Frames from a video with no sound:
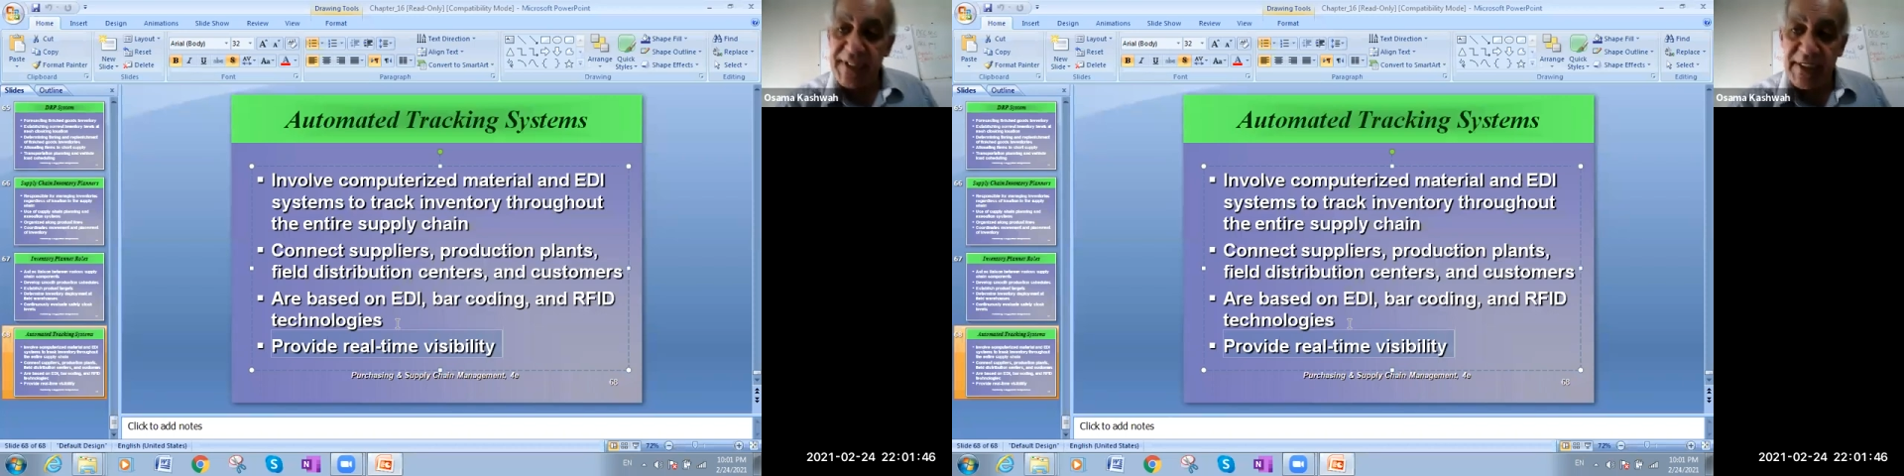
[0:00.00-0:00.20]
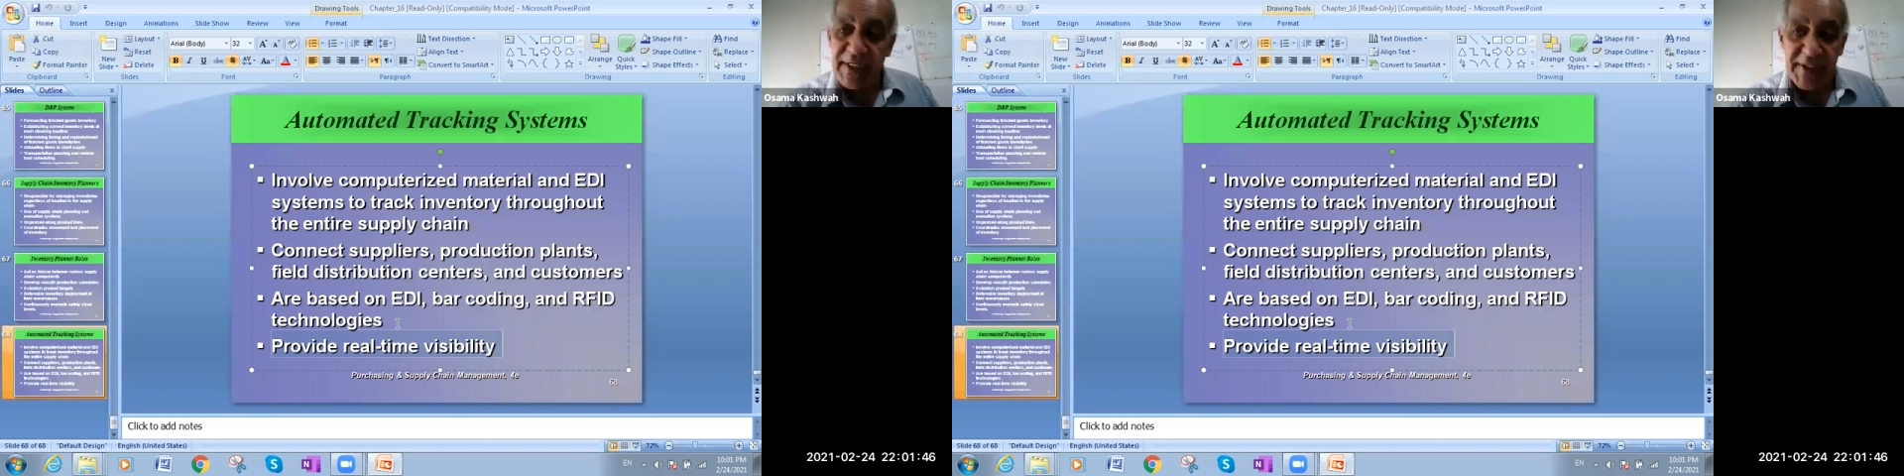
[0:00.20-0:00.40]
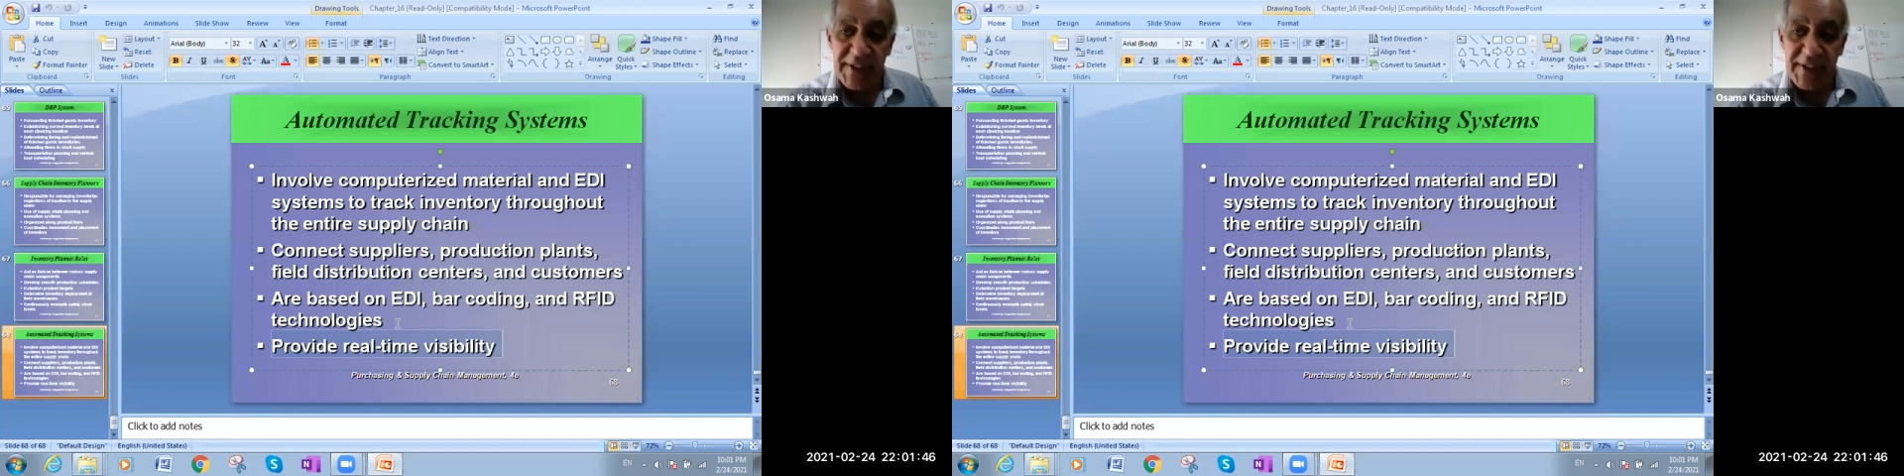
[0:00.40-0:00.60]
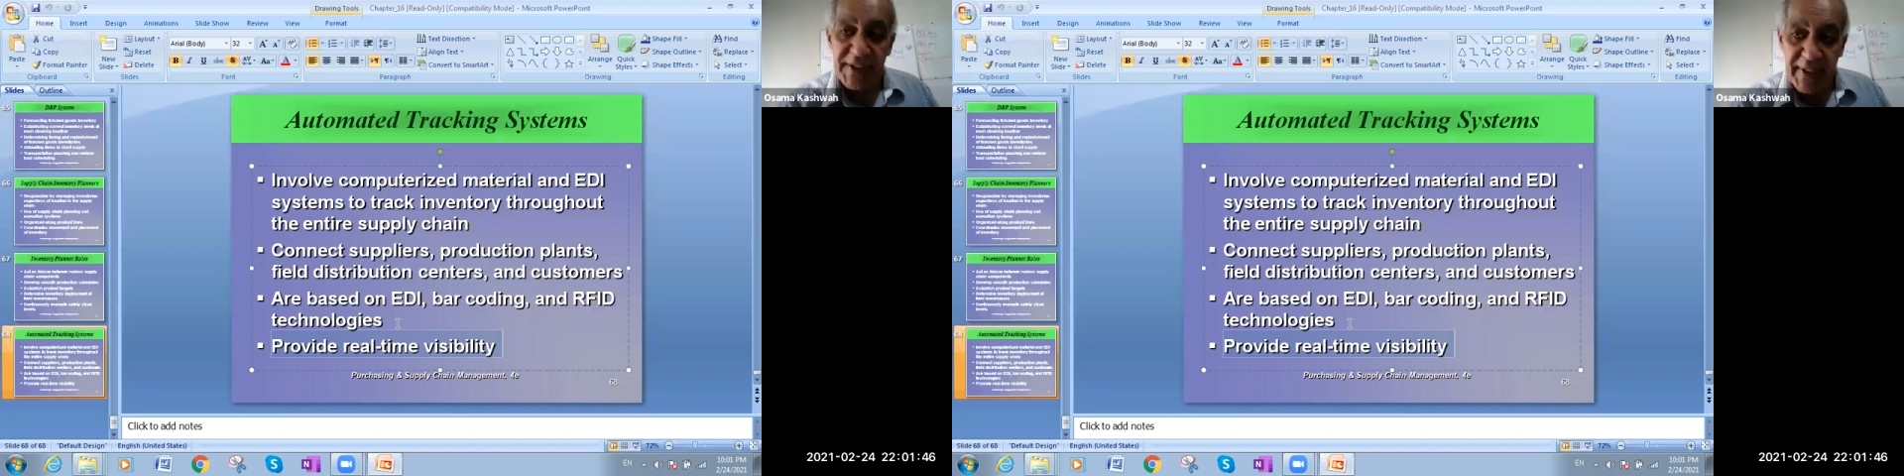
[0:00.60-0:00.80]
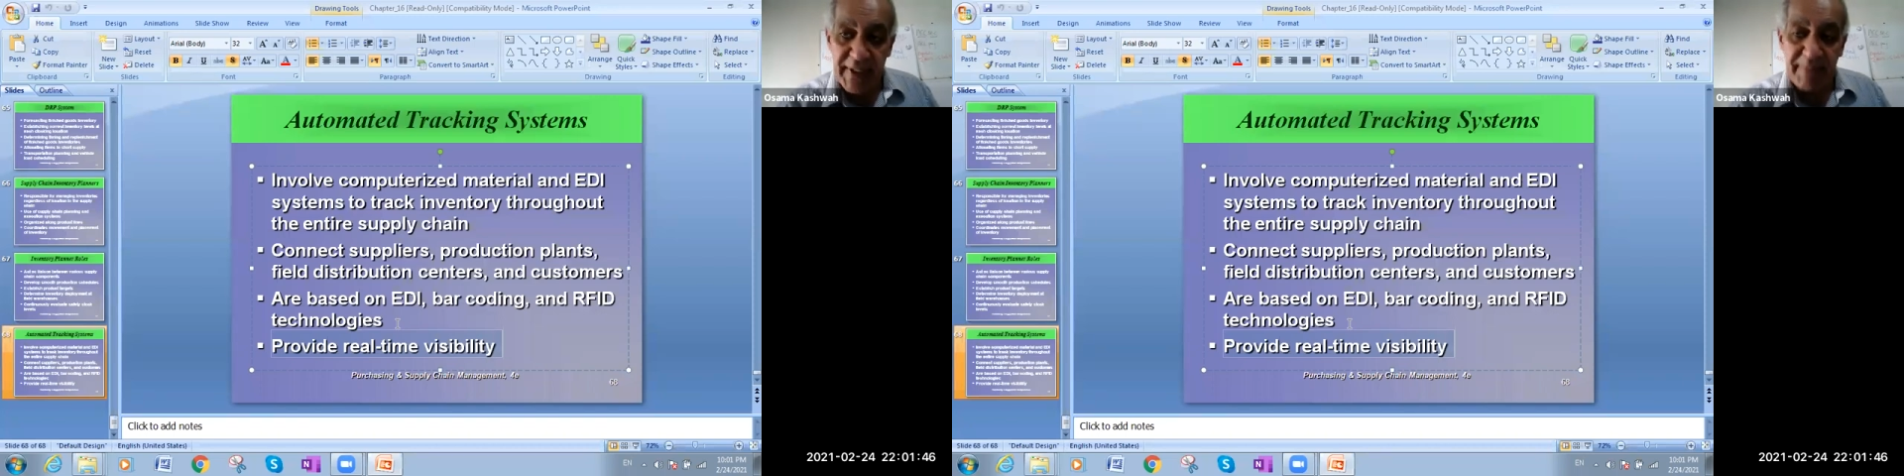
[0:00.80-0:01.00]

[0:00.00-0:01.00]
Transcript: just in time.